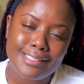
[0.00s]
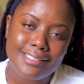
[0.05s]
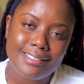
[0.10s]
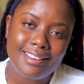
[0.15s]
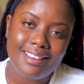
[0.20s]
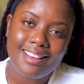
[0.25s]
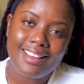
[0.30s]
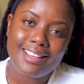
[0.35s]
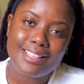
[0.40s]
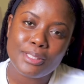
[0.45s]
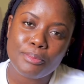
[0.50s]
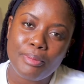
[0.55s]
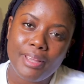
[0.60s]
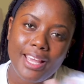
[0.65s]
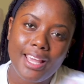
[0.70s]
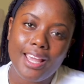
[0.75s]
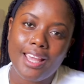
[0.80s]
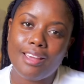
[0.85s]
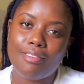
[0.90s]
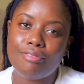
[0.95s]
You guys
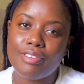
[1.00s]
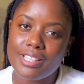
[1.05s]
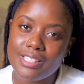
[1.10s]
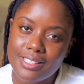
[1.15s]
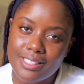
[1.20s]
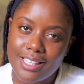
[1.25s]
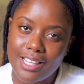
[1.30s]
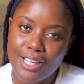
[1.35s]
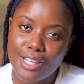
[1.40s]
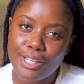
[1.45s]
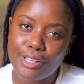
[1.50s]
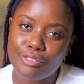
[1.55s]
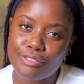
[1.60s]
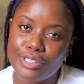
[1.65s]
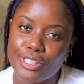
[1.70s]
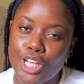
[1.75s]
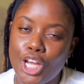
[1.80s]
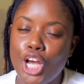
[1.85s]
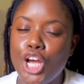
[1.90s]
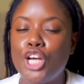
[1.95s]
behave
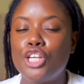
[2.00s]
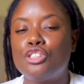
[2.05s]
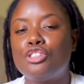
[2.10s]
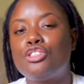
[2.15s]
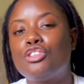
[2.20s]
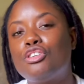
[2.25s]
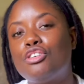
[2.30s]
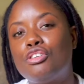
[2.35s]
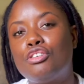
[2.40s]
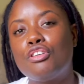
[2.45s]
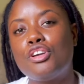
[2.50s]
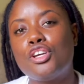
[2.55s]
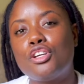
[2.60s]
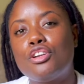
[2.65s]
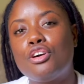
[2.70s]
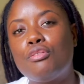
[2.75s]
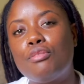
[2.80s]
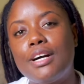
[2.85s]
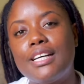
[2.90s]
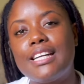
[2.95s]
yourselves. So you
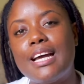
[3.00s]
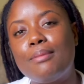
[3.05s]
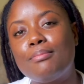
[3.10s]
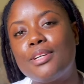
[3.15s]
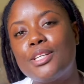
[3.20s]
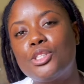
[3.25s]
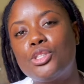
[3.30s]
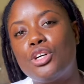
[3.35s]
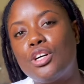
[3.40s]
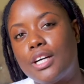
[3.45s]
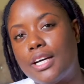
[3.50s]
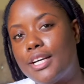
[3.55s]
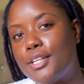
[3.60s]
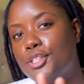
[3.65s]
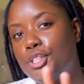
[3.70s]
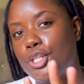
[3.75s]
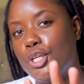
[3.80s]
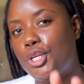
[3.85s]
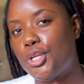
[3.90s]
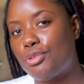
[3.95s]
know what, I'm not talking
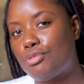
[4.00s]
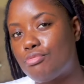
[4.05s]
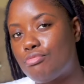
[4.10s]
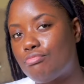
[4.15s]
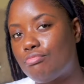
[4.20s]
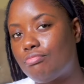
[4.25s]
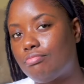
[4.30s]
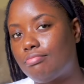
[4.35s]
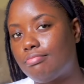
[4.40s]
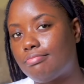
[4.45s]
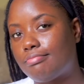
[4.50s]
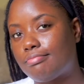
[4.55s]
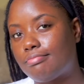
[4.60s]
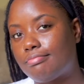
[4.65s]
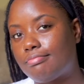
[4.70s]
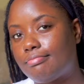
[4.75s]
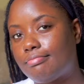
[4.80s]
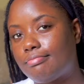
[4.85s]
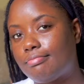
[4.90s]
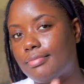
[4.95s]
to you.
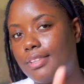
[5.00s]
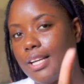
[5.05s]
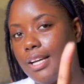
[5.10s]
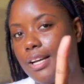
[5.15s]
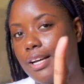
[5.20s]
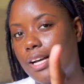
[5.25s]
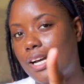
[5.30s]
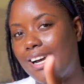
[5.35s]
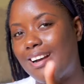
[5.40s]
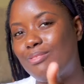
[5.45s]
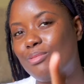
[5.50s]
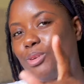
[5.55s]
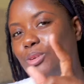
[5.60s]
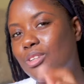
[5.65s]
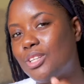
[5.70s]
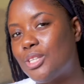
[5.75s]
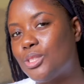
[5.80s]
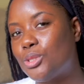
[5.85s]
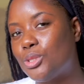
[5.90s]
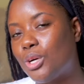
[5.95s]
I'm
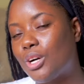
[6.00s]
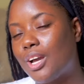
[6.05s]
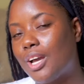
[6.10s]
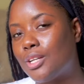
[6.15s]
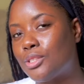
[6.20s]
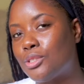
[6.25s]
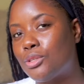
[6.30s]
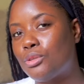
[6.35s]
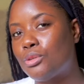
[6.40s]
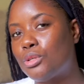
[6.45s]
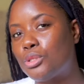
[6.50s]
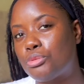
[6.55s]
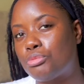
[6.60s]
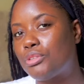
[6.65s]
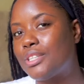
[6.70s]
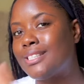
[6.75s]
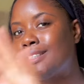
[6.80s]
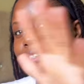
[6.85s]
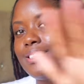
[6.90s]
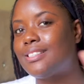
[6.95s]
only talking to those
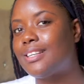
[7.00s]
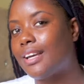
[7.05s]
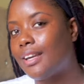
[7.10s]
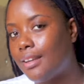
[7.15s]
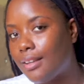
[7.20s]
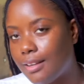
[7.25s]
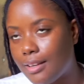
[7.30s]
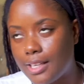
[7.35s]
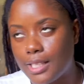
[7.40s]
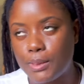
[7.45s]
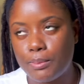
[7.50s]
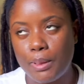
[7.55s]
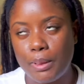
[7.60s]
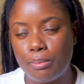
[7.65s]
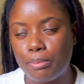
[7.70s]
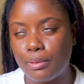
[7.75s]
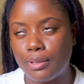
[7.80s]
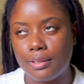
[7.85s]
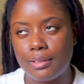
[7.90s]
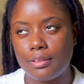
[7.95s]
ridiculous
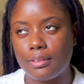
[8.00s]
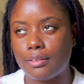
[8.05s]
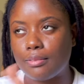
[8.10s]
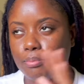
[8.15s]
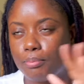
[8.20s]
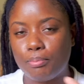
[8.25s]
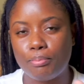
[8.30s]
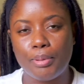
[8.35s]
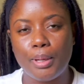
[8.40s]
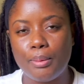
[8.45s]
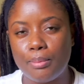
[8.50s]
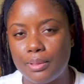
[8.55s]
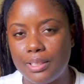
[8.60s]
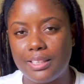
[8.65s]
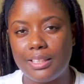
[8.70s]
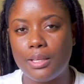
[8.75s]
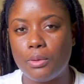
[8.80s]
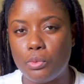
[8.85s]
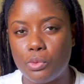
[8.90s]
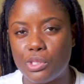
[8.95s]
people. Probably
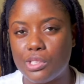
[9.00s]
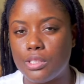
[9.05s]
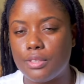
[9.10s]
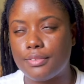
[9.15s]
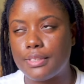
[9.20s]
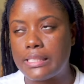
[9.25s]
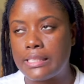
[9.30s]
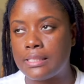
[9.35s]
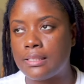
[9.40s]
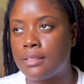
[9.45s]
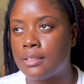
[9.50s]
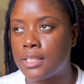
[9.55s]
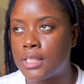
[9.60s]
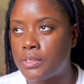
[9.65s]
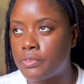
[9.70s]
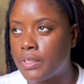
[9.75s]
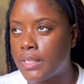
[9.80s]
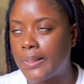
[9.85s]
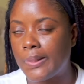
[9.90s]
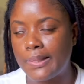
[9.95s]
they won't even see this
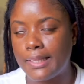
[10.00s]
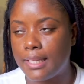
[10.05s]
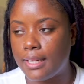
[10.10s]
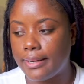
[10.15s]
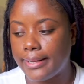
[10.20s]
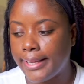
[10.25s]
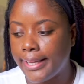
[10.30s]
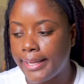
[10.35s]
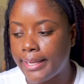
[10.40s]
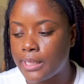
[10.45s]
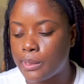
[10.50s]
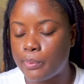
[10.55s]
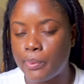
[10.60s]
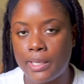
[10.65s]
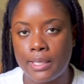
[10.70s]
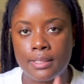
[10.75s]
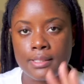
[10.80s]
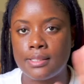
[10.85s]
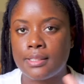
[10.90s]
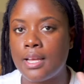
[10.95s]
video in any case
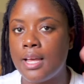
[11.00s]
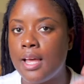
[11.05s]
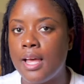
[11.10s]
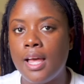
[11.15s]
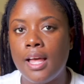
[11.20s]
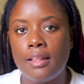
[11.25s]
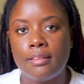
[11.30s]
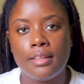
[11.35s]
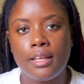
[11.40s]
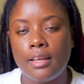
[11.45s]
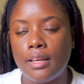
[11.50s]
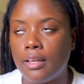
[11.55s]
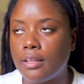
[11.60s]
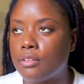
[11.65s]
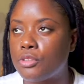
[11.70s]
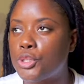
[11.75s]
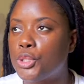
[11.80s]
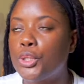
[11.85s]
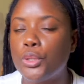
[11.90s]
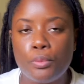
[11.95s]
because they're
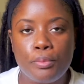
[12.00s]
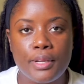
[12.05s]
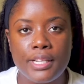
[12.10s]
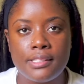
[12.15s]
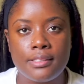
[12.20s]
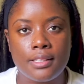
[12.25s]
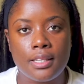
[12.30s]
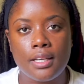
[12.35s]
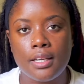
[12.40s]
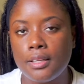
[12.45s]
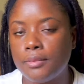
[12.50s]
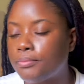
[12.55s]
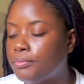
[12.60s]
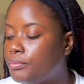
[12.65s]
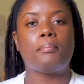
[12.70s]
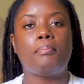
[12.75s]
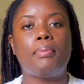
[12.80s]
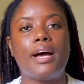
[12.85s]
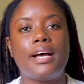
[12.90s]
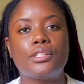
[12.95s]
too busy.
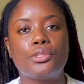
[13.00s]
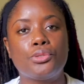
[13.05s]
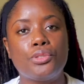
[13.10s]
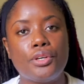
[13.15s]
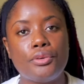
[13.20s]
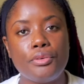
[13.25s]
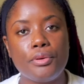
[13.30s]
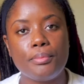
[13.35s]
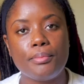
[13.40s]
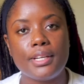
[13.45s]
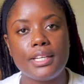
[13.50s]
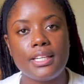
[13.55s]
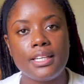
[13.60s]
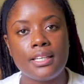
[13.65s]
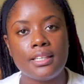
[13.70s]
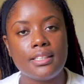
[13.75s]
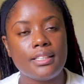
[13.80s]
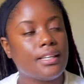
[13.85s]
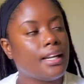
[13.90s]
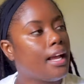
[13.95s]
Pastor Rima the
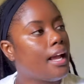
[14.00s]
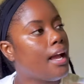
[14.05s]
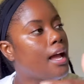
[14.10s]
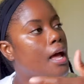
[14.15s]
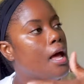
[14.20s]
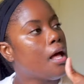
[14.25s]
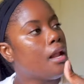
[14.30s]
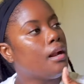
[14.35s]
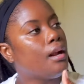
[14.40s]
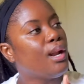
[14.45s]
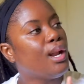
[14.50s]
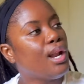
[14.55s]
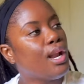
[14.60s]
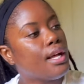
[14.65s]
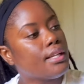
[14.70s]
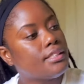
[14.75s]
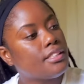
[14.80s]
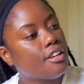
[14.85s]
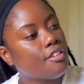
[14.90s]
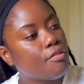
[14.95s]
other day,
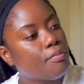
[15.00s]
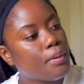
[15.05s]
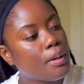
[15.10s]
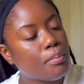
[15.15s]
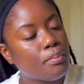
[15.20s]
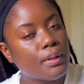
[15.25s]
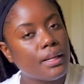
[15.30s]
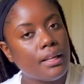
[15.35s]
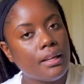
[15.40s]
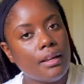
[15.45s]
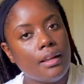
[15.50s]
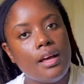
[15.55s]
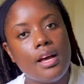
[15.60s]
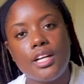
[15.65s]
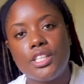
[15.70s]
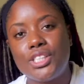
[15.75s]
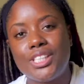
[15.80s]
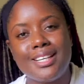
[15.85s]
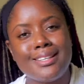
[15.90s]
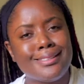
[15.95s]
lots of people
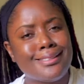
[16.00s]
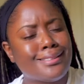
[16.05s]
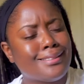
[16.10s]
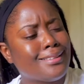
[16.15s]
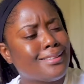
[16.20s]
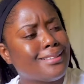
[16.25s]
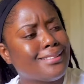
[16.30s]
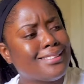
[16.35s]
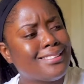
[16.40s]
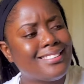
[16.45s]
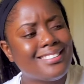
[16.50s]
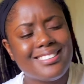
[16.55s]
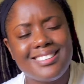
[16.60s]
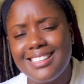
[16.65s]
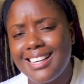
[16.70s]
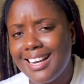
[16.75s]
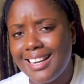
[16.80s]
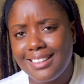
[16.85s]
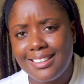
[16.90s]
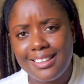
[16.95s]
just
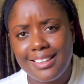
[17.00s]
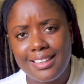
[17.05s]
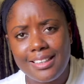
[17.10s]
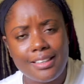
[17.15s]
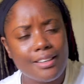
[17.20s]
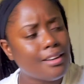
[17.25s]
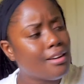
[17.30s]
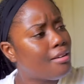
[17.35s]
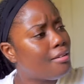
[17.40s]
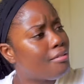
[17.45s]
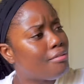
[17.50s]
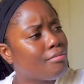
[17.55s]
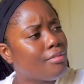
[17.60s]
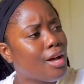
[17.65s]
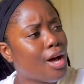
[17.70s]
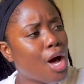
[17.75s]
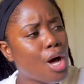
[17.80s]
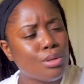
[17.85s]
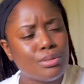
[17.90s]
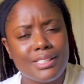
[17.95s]
standing
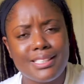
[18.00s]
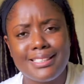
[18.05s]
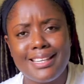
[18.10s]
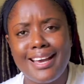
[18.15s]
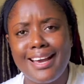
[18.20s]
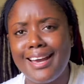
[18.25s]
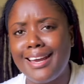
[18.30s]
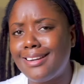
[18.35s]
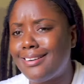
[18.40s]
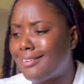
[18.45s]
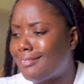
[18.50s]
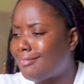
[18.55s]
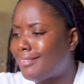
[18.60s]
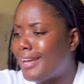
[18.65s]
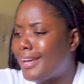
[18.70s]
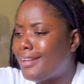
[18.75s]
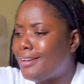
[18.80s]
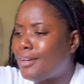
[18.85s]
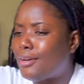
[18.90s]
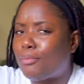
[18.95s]
outside
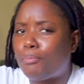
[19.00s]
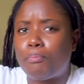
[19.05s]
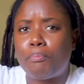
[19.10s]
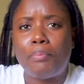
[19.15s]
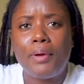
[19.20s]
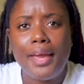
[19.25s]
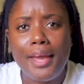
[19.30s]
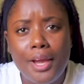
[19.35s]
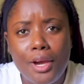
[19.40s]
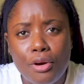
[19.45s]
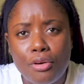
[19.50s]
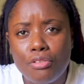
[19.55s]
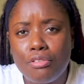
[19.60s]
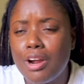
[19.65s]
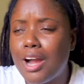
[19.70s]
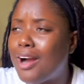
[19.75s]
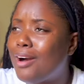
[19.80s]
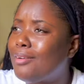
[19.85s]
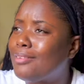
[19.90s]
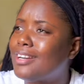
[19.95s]
in a big
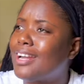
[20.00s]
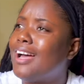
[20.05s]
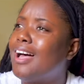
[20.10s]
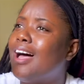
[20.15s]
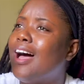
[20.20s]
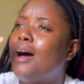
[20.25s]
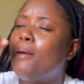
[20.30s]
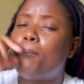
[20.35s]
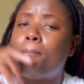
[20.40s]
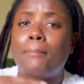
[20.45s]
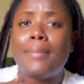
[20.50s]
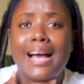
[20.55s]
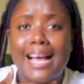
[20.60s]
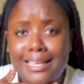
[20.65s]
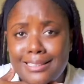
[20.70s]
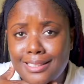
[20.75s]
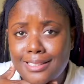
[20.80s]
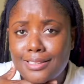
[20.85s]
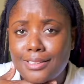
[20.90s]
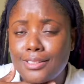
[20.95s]
crowd,
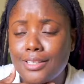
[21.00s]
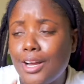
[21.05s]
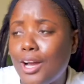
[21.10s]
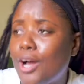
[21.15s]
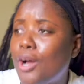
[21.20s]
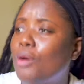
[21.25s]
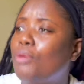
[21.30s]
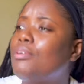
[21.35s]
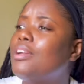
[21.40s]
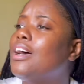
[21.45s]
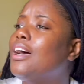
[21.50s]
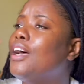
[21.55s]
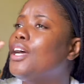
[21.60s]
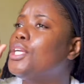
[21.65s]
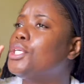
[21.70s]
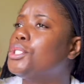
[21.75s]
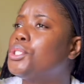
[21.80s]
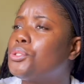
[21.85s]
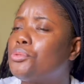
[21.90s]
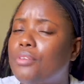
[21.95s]
masked down,
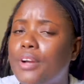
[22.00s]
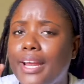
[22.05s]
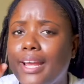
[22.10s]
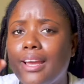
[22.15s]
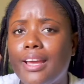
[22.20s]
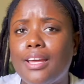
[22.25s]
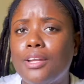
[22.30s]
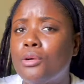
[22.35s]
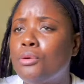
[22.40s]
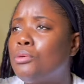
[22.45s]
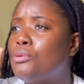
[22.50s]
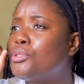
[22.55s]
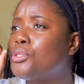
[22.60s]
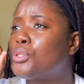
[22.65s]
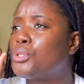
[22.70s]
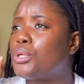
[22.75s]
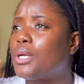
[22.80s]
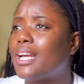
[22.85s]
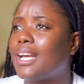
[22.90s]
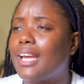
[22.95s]
drinking. Who's
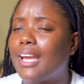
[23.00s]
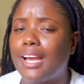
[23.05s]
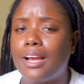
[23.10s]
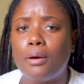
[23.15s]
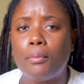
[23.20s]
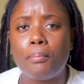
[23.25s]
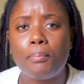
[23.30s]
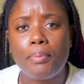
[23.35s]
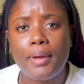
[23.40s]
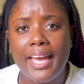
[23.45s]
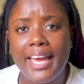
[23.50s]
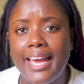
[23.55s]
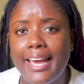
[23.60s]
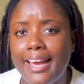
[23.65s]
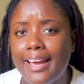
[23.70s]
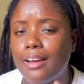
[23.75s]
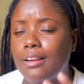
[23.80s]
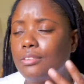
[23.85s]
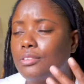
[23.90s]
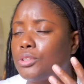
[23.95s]
drinking a
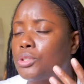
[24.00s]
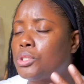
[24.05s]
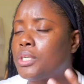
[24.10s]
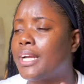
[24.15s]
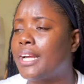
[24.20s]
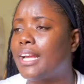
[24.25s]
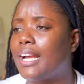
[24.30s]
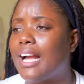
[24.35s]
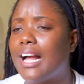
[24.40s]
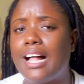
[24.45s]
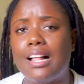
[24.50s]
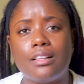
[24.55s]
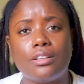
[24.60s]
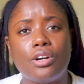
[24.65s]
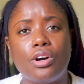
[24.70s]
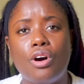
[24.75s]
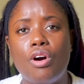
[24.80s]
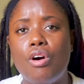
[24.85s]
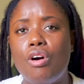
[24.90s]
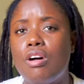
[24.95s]
beer, drinking
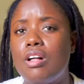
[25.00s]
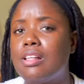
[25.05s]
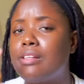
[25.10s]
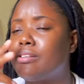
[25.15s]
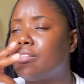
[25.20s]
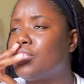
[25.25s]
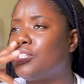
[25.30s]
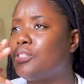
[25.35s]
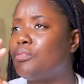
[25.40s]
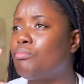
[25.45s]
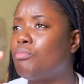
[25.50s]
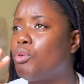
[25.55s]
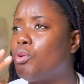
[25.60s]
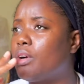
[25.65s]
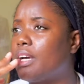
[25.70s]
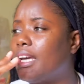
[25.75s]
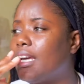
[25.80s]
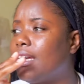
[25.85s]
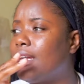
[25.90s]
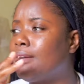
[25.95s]
alcohol,
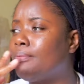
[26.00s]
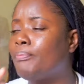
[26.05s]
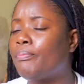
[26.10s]
smoking?